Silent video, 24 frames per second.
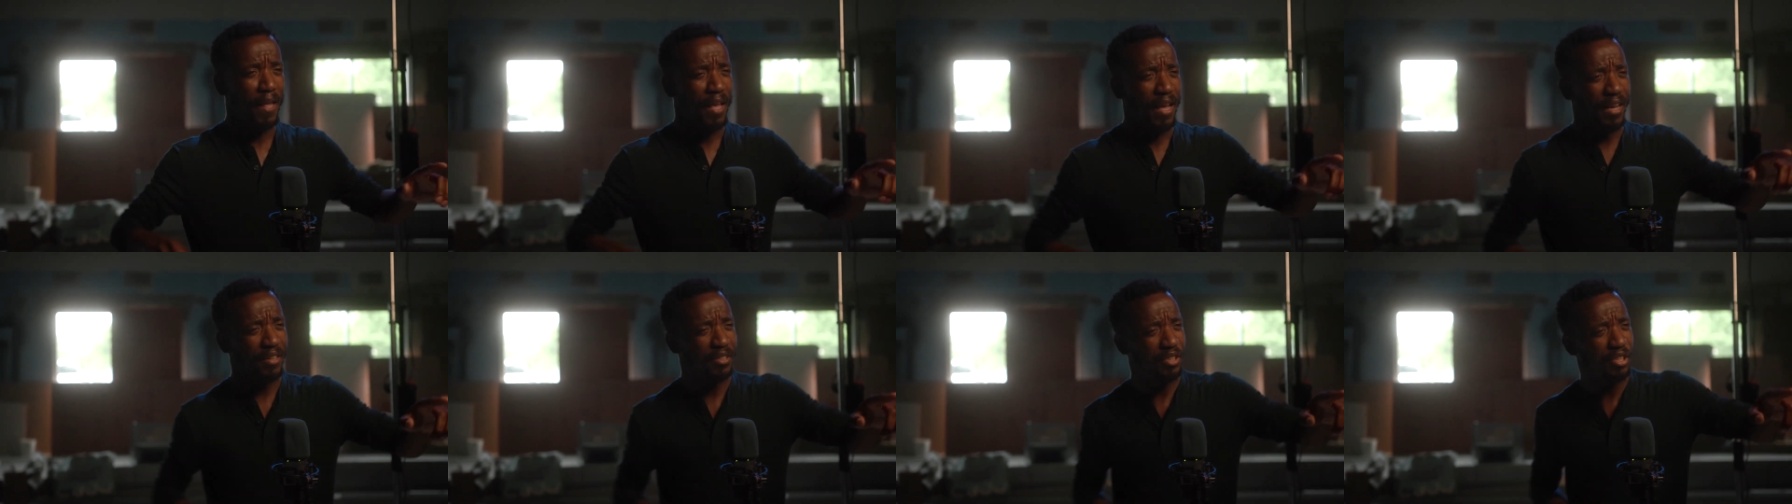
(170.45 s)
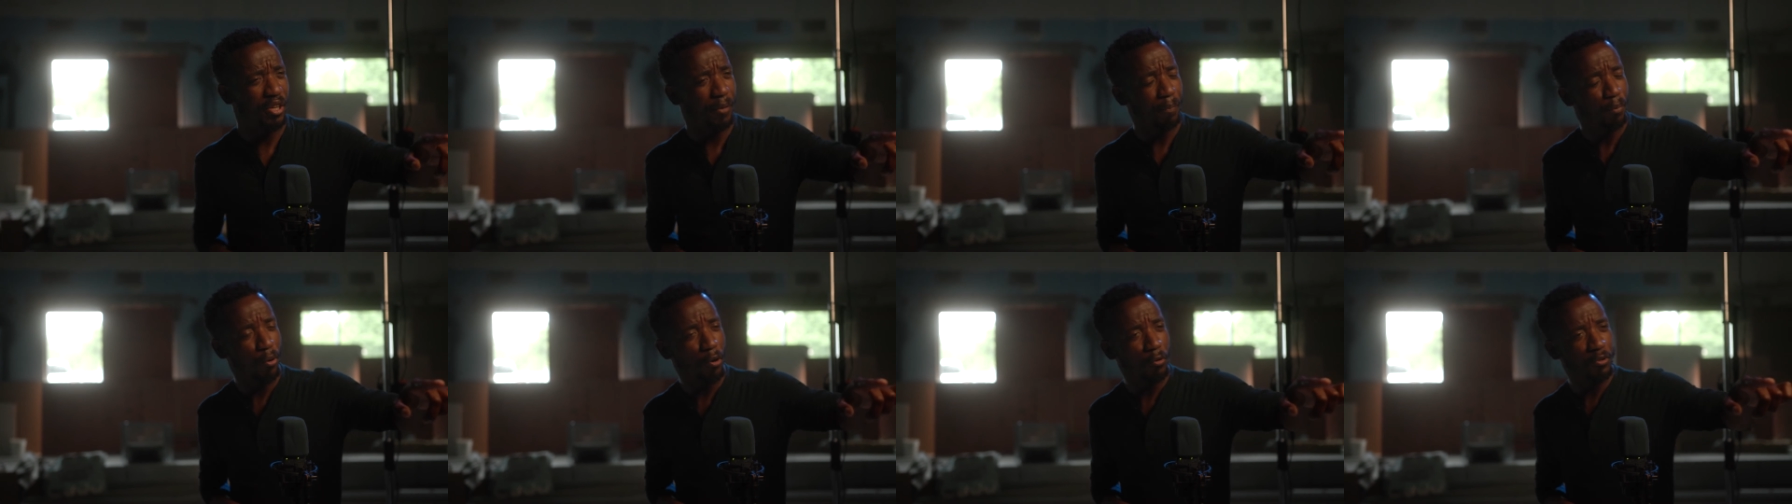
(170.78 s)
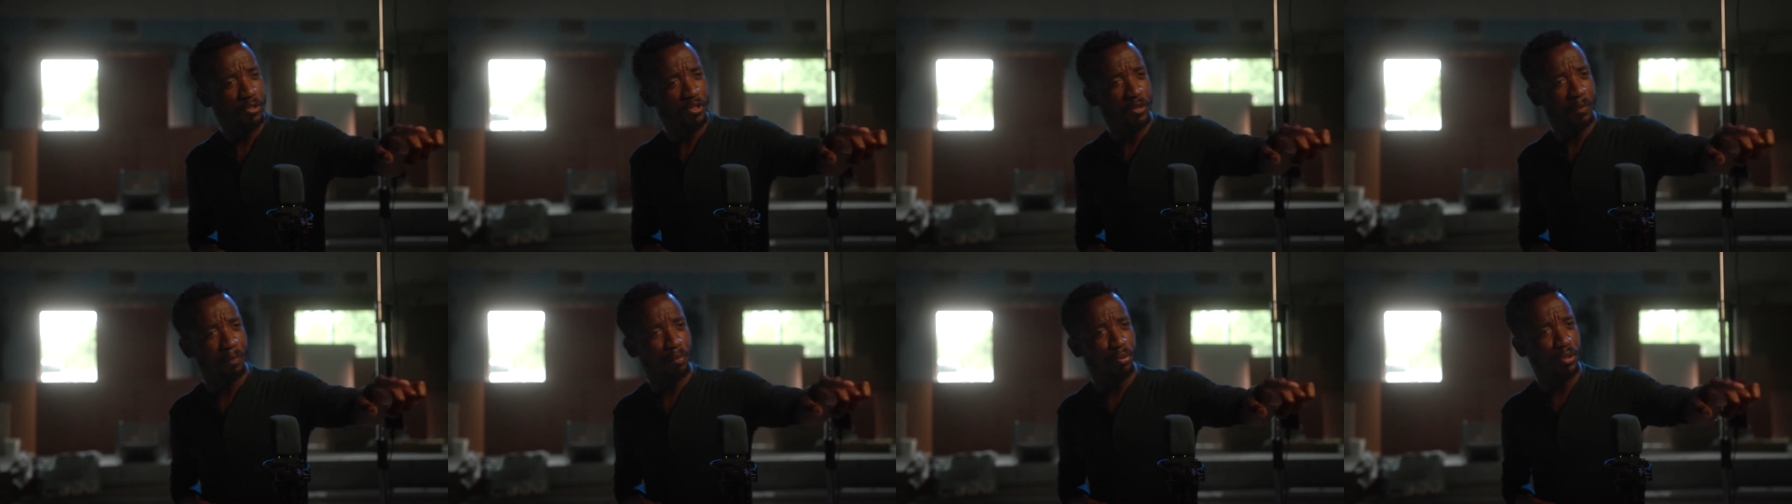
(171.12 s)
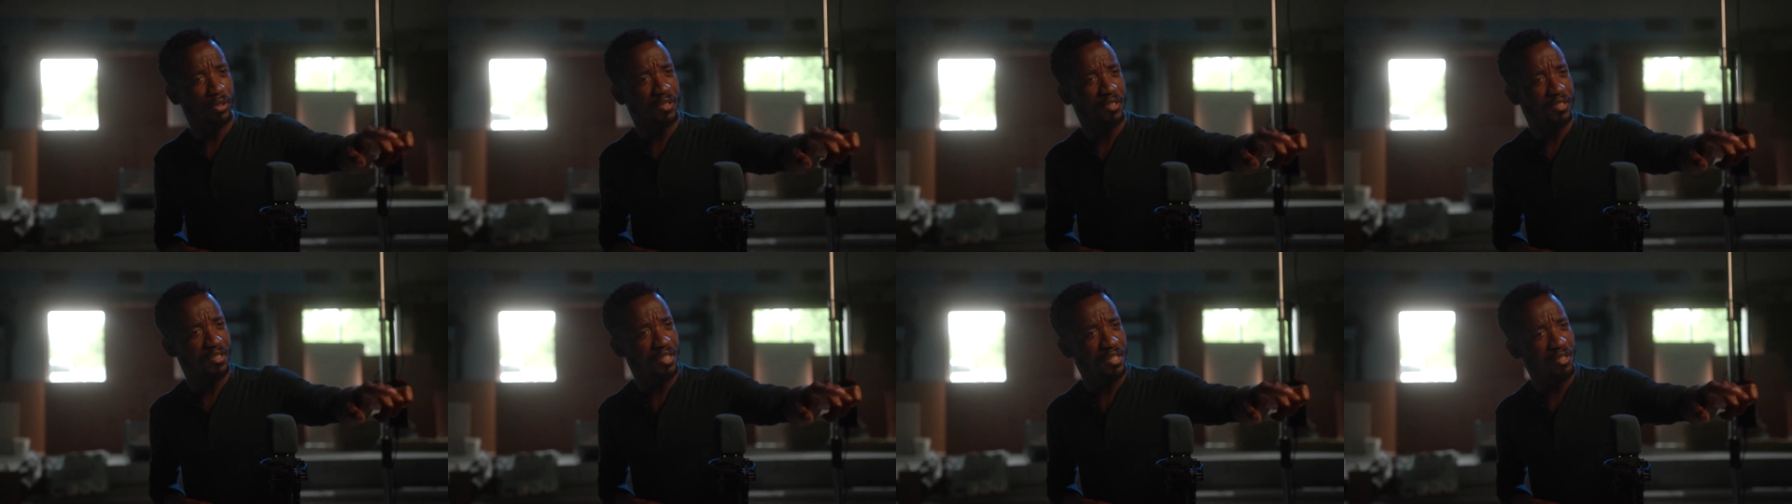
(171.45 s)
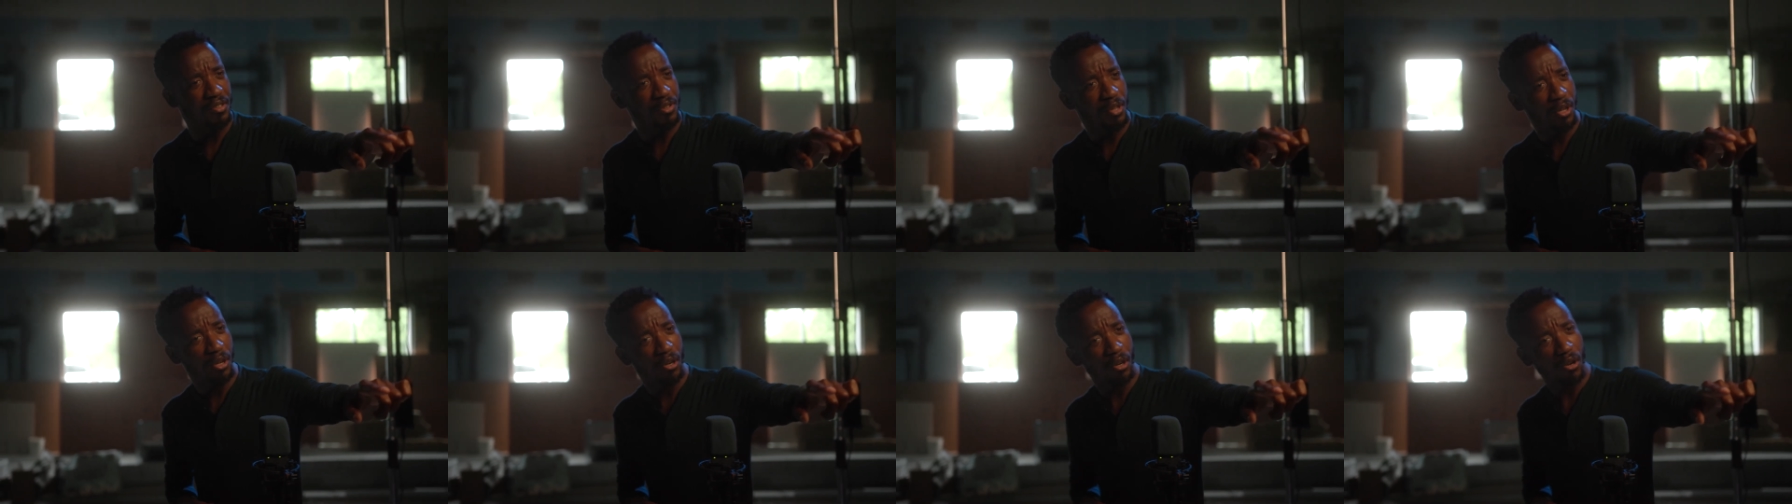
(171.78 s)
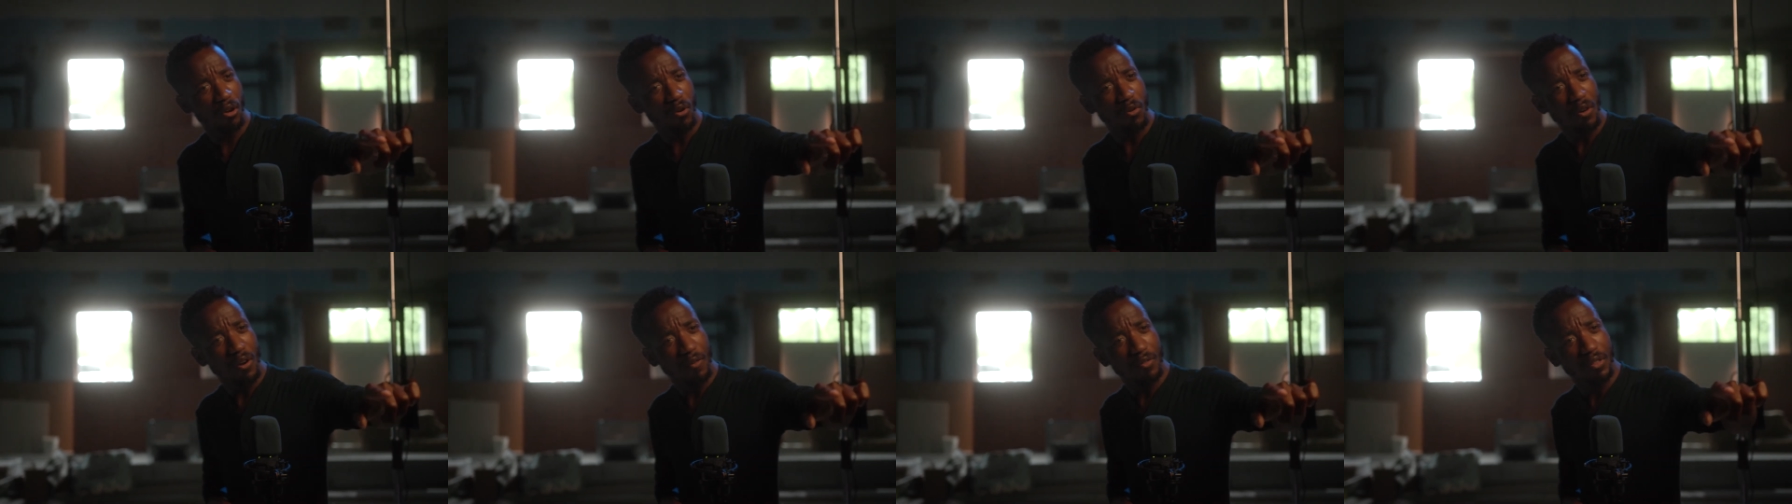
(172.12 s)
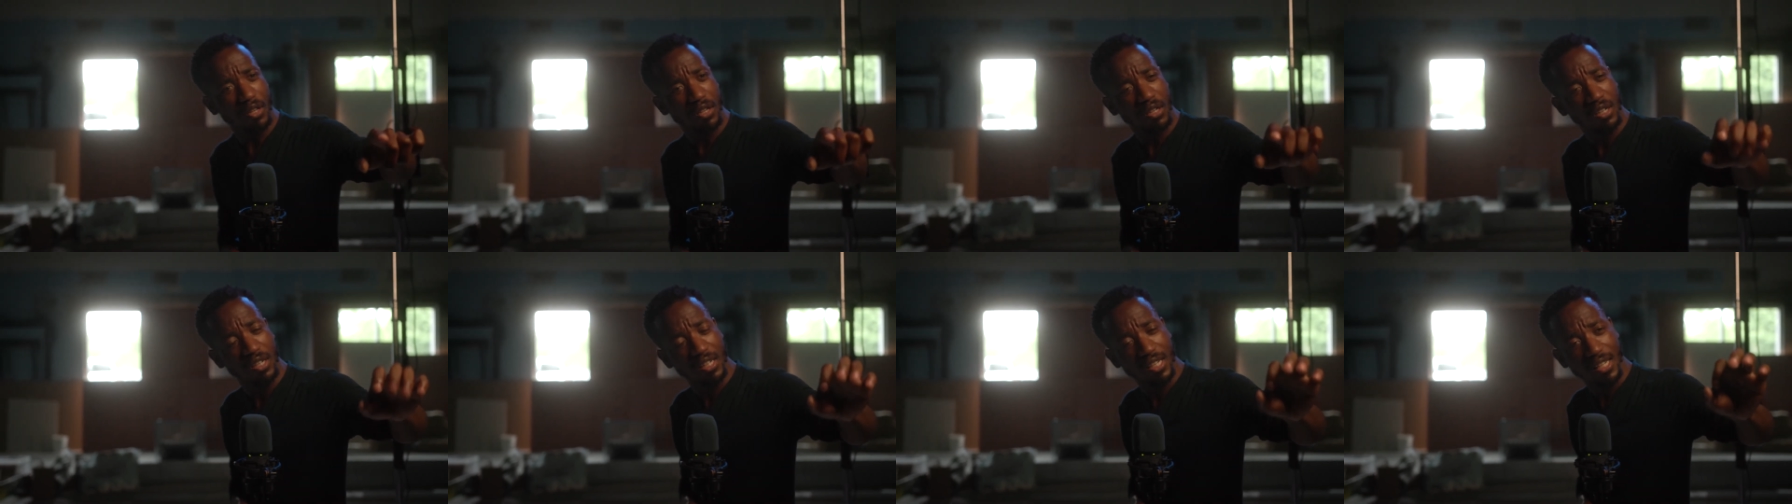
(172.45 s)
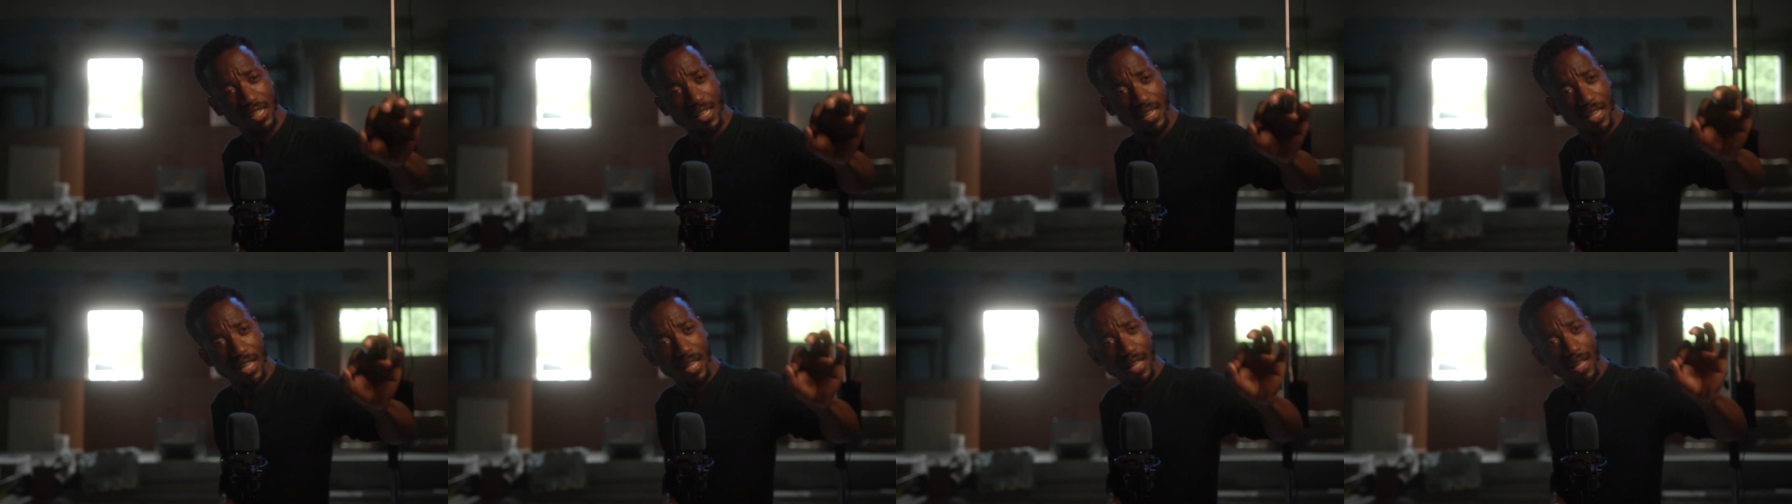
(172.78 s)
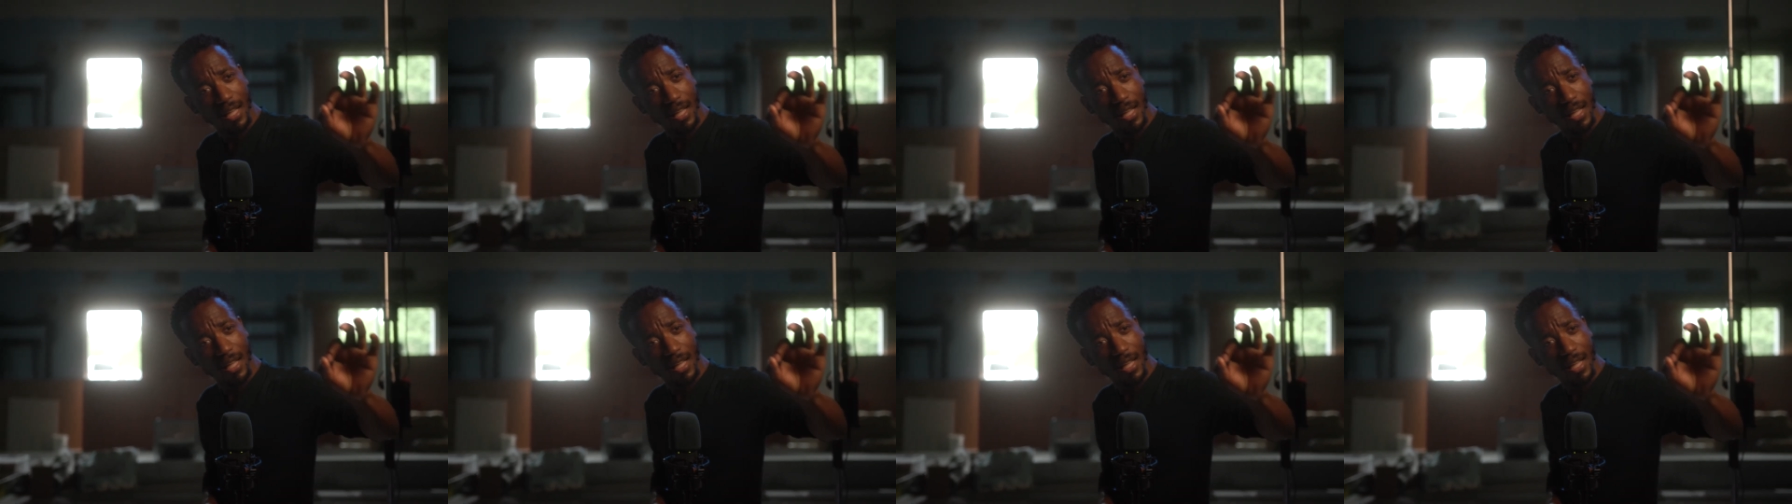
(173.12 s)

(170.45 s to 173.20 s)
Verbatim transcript: As he approached the precinct, the glow of the hoodie